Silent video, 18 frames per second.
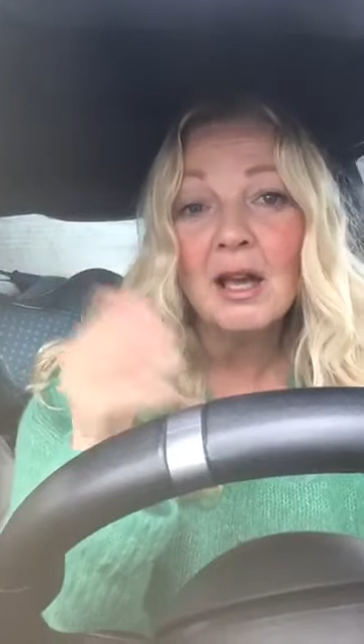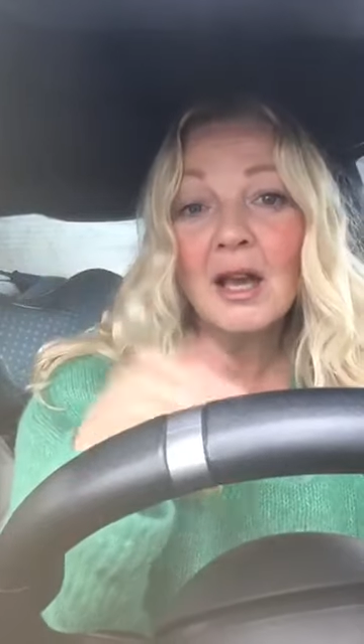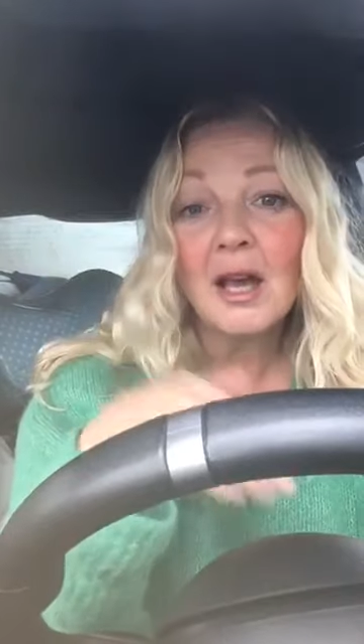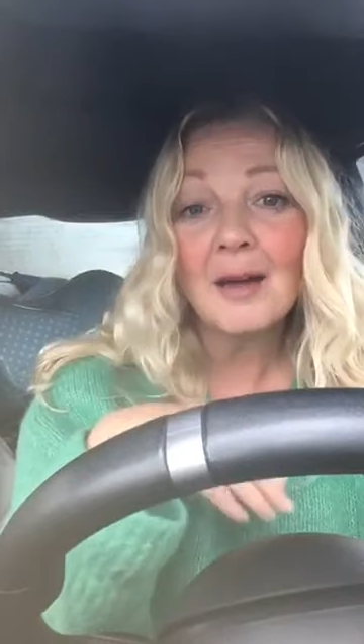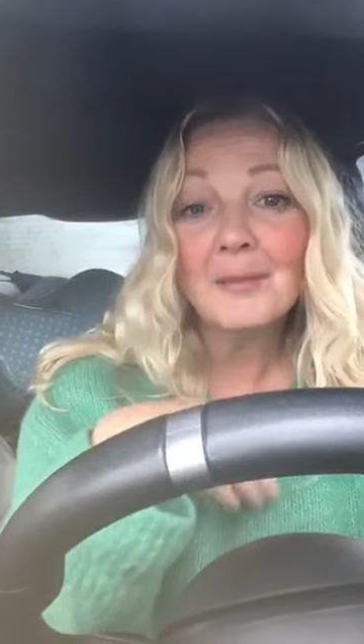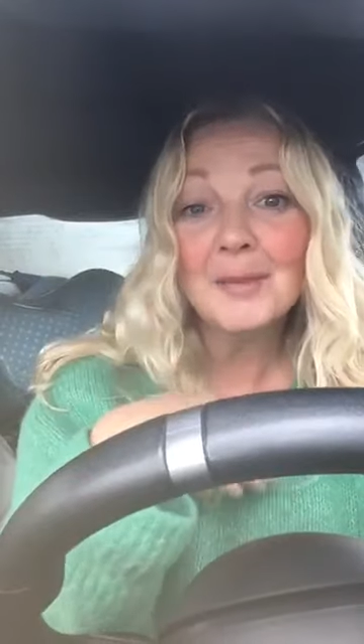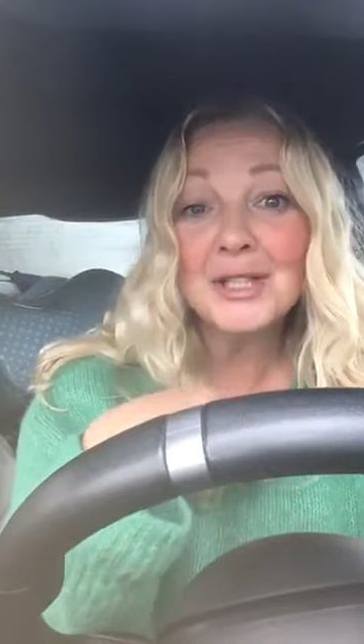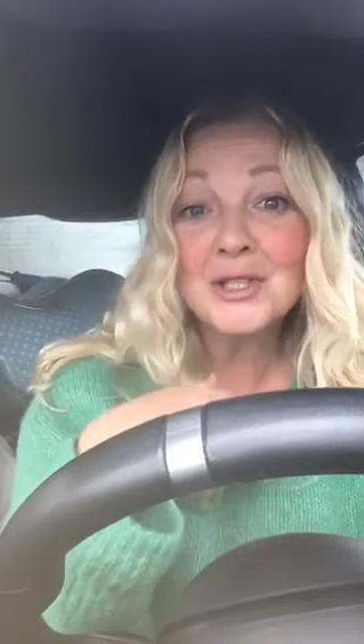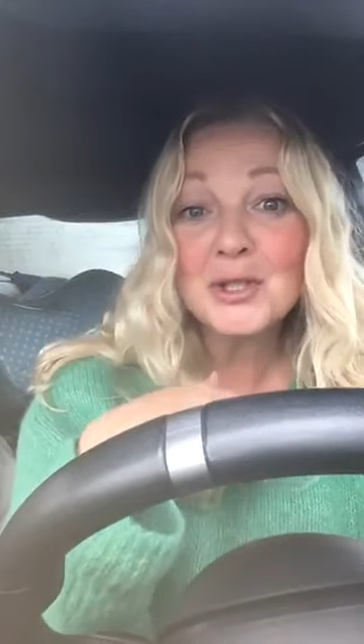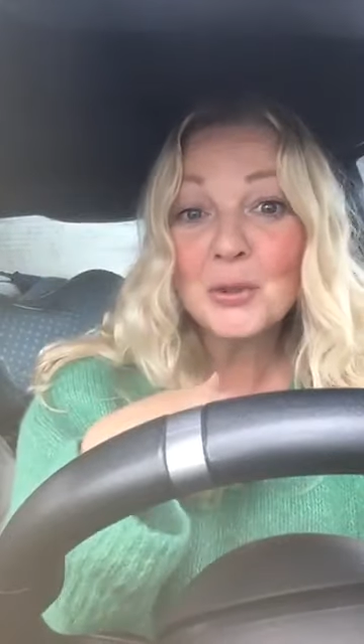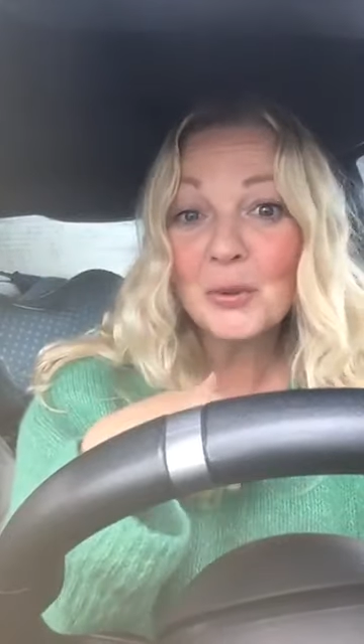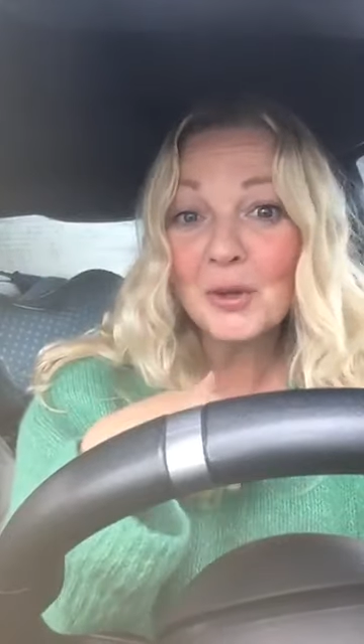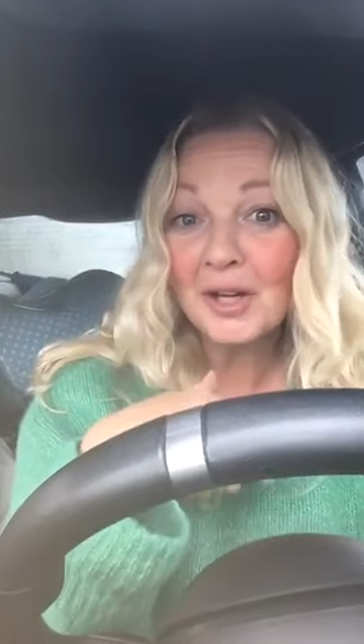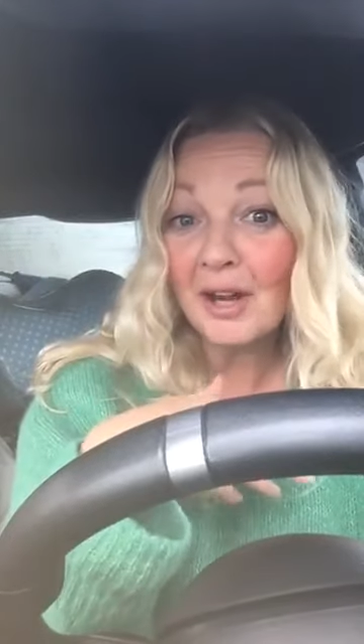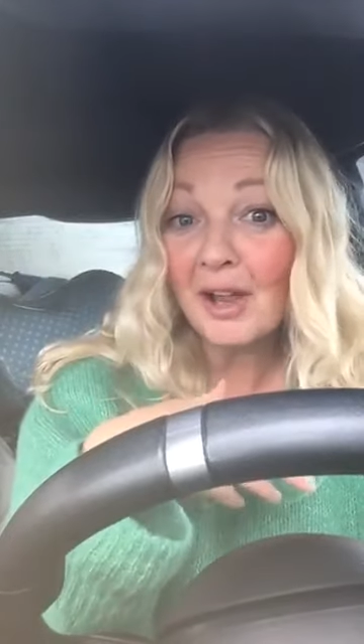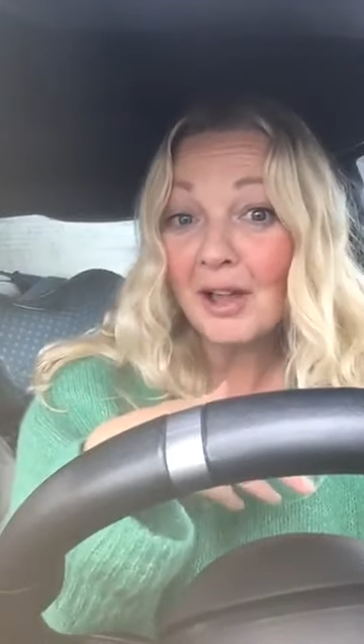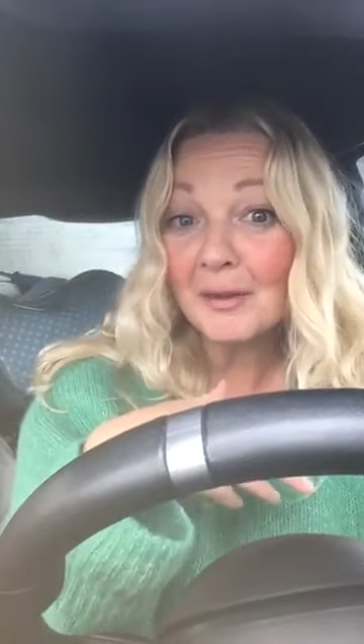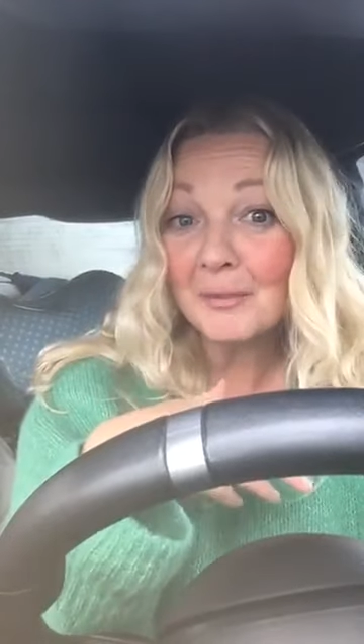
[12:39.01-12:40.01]
come into
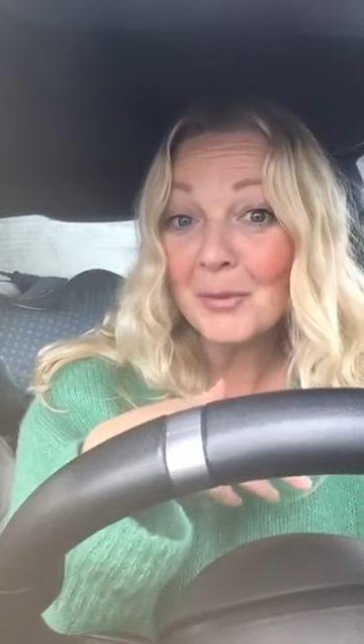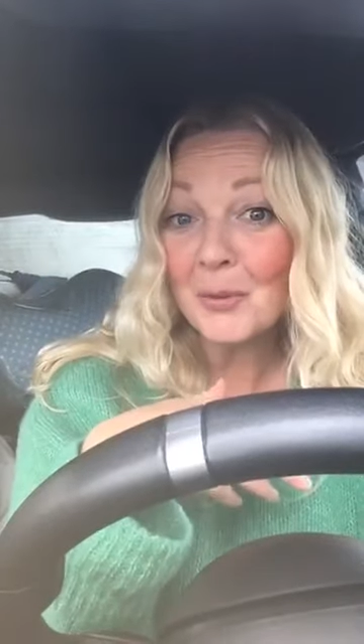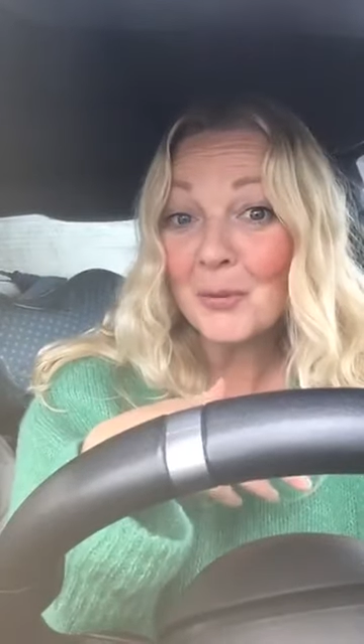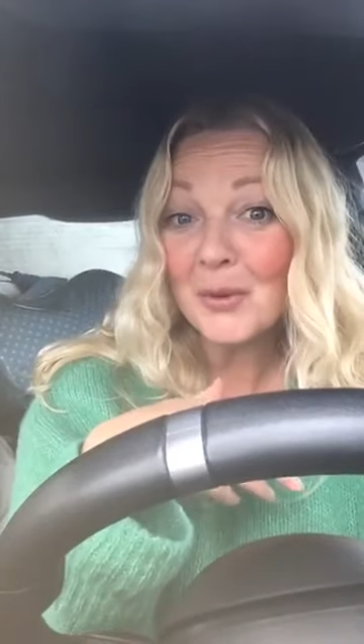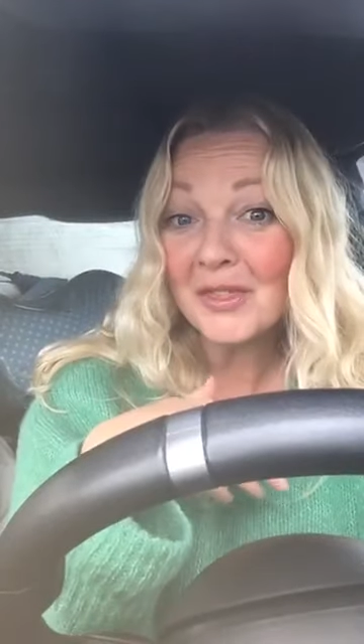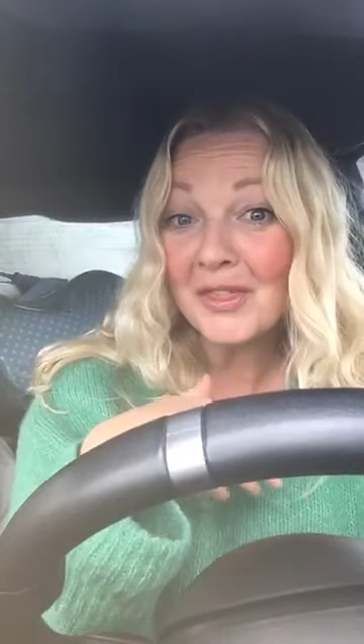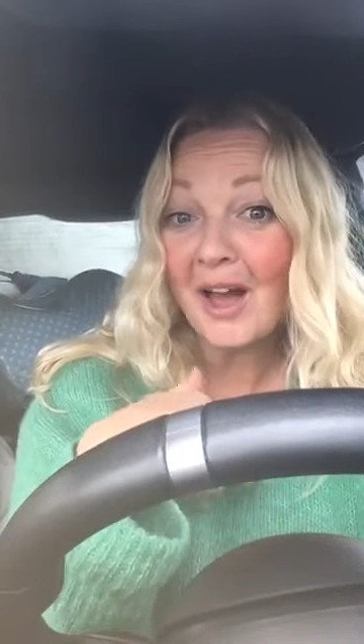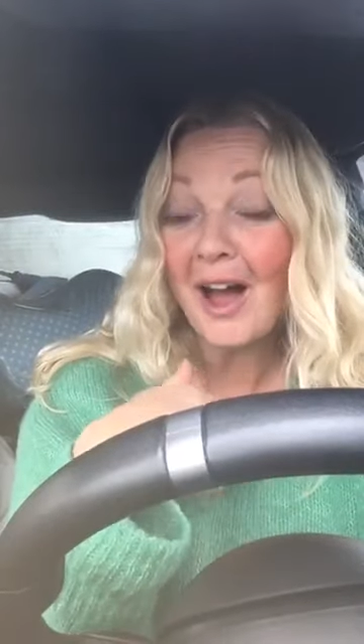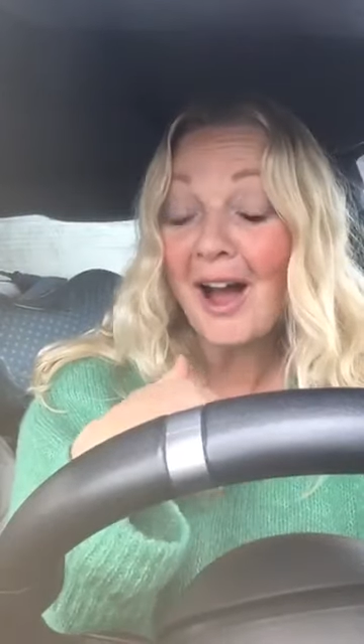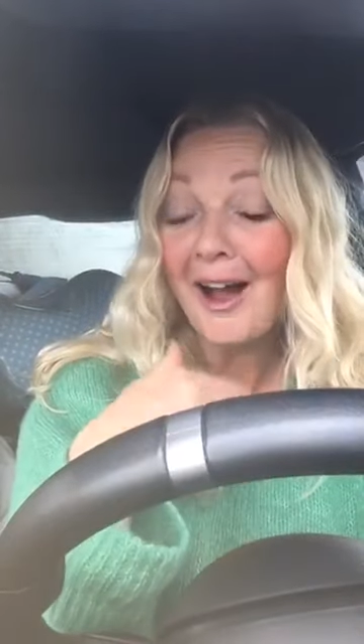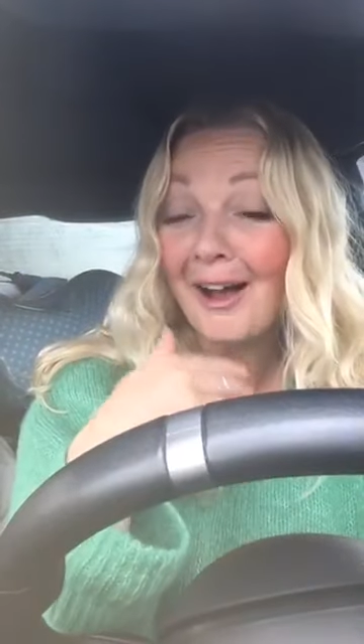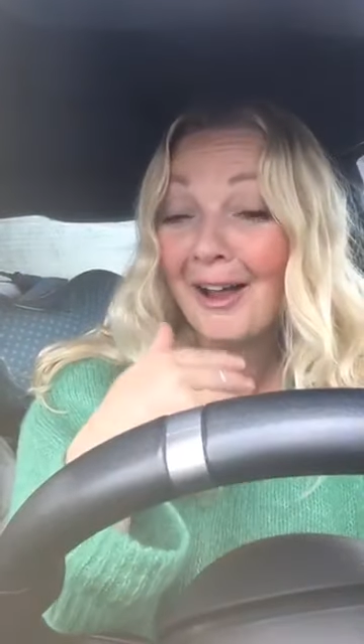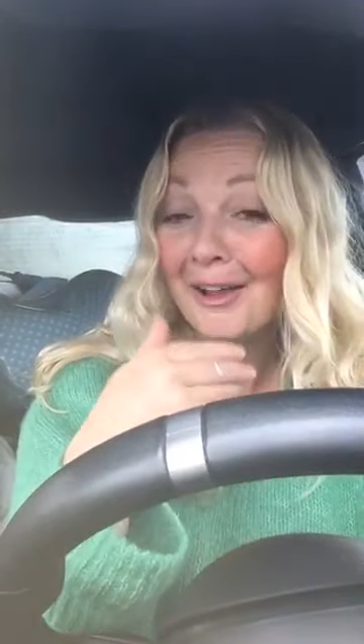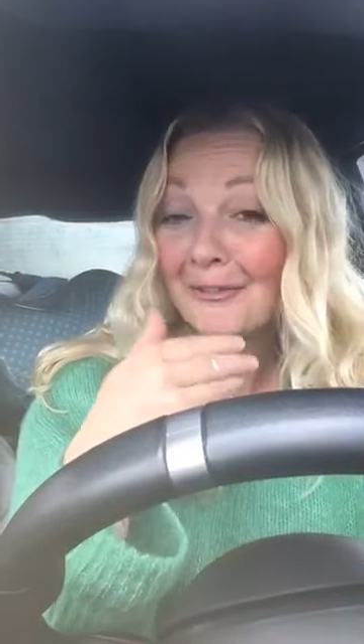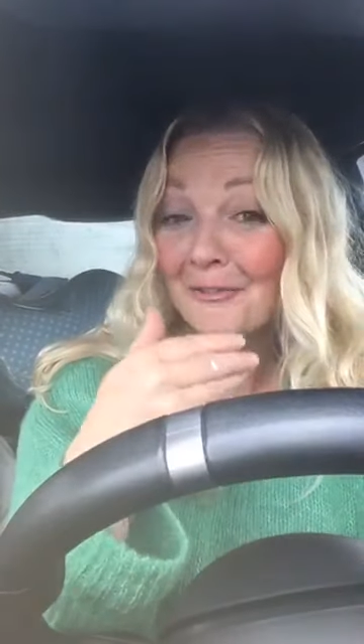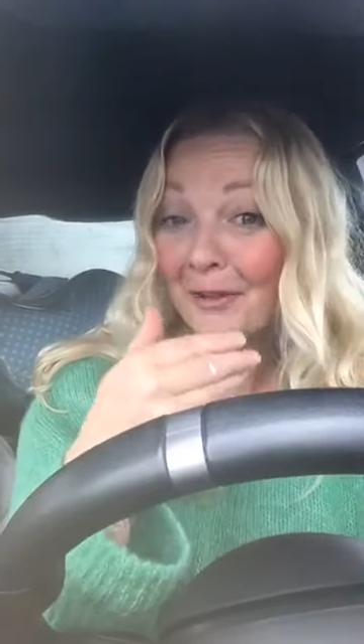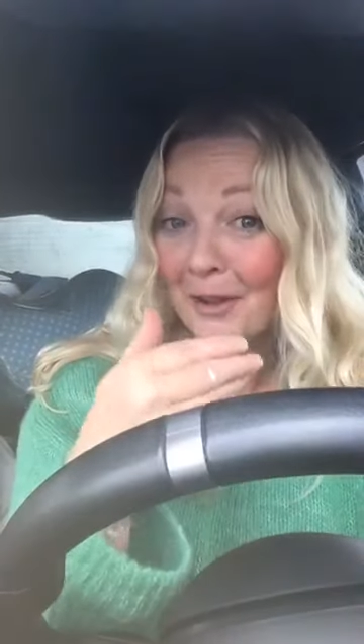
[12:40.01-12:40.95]
alignment with a higher